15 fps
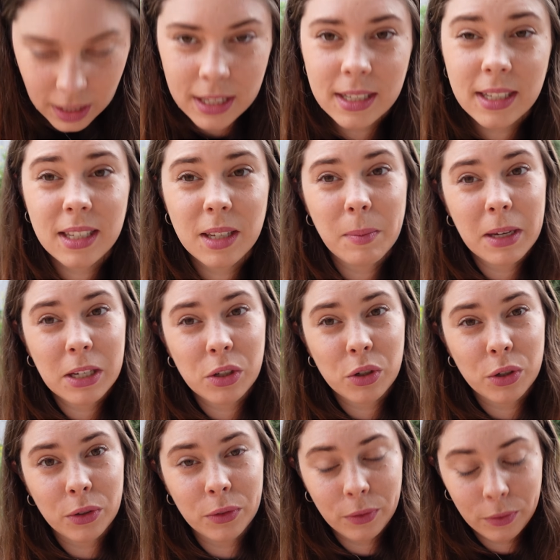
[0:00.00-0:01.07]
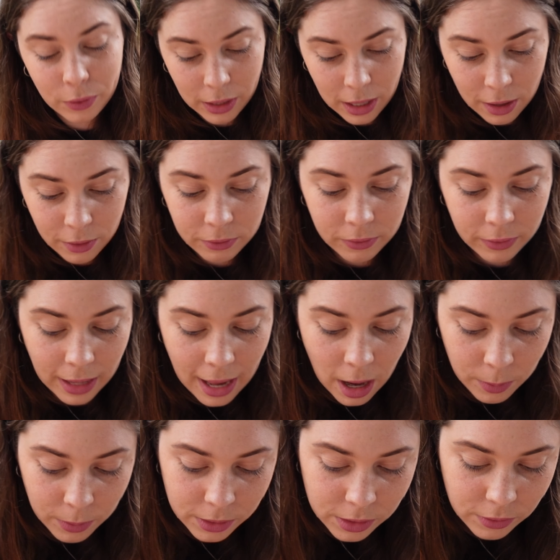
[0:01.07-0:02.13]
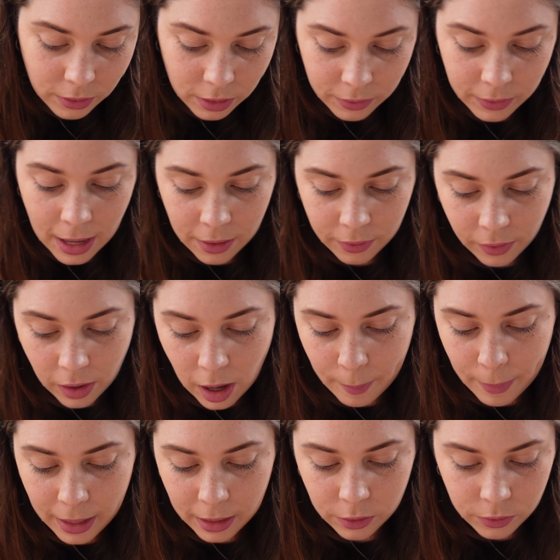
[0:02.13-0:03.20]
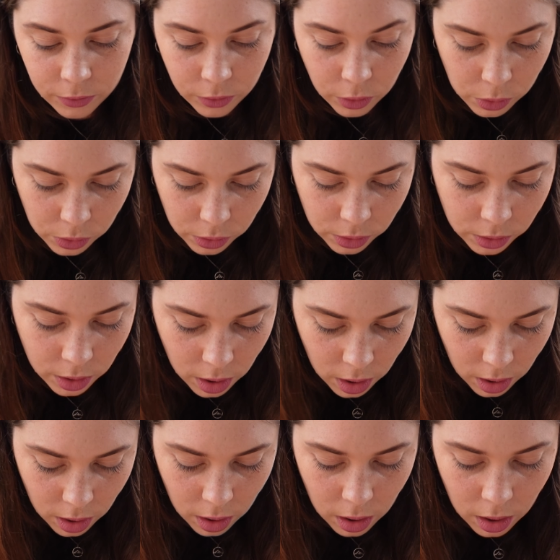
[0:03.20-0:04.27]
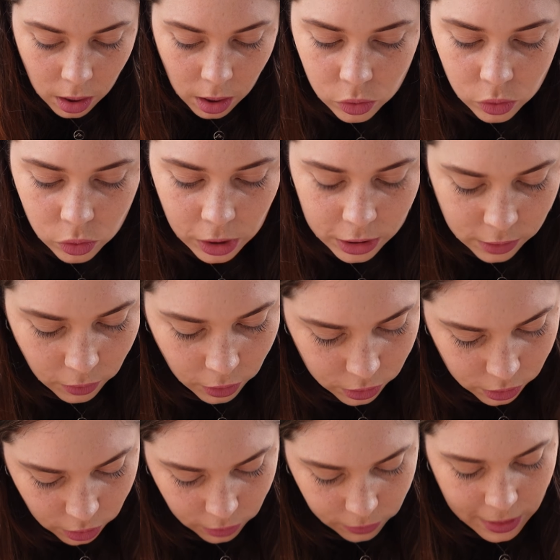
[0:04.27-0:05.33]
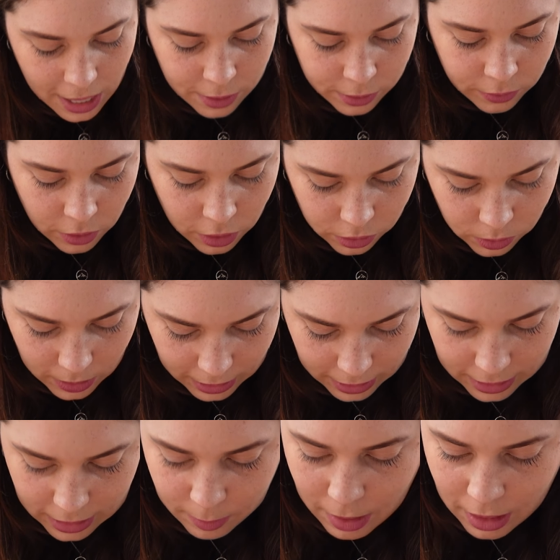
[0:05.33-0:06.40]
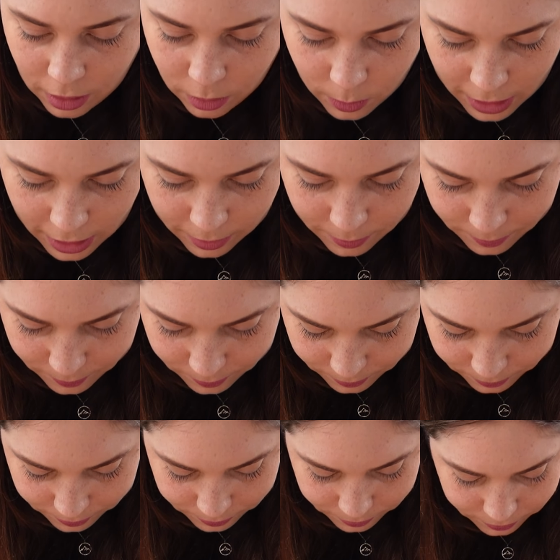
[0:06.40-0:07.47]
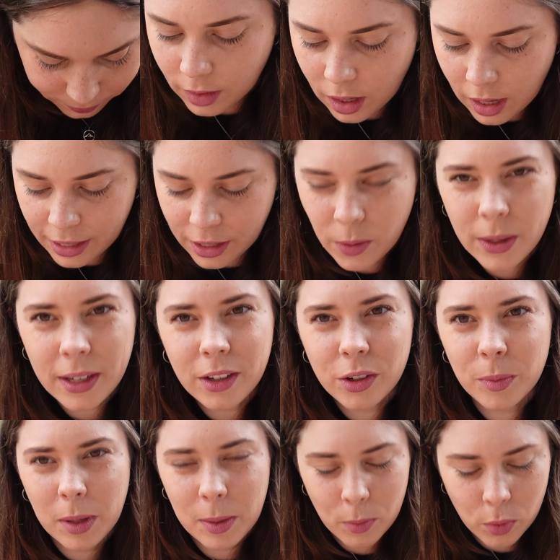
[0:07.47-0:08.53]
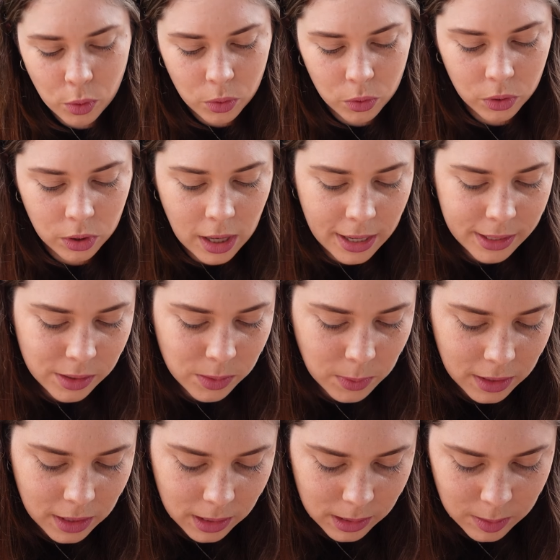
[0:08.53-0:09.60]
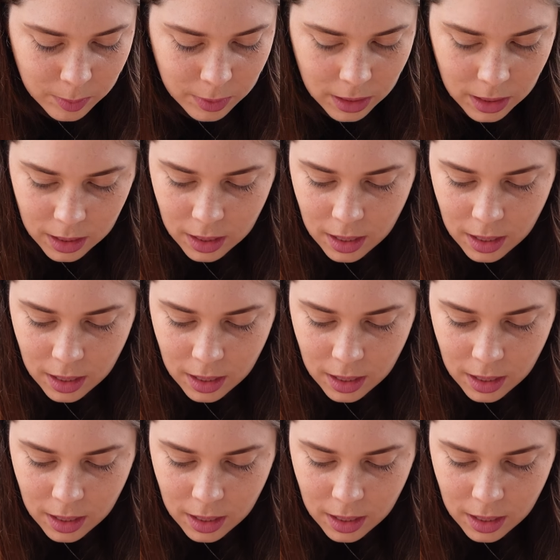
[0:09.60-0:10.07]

This is a mixture of flowers for the flower farm and food. Let's focus on the flowers first so I can get them out of the way. I know I could be more organized with this, but